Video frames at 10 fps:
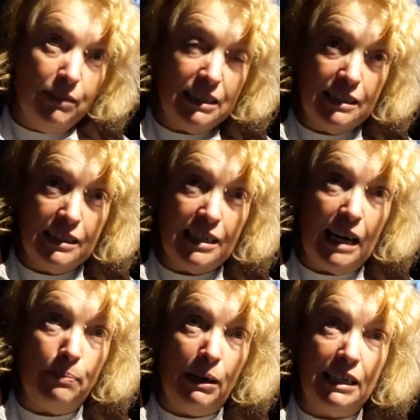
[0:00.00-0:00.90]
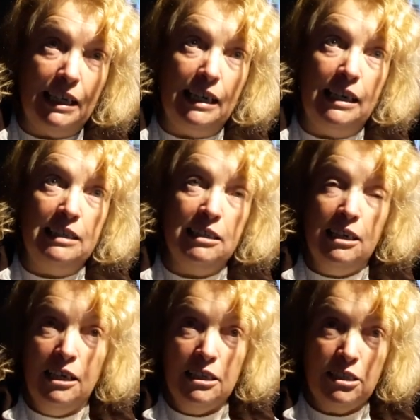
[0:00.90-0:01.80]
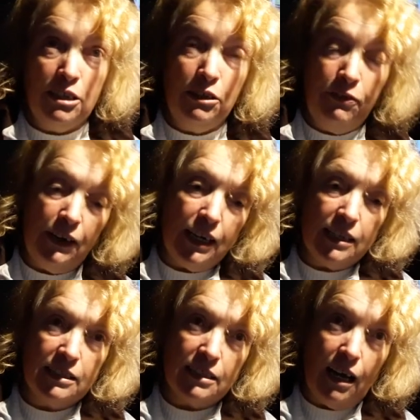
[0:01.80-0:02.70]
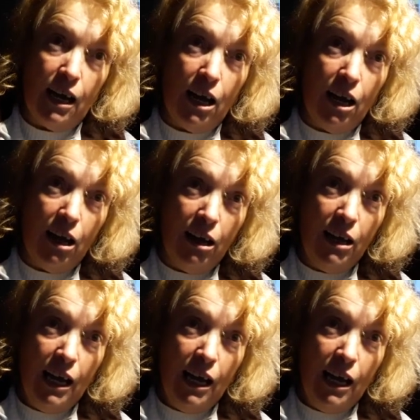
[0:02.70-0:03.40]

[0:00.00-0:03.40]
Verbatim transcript: this is the tape I need to fix our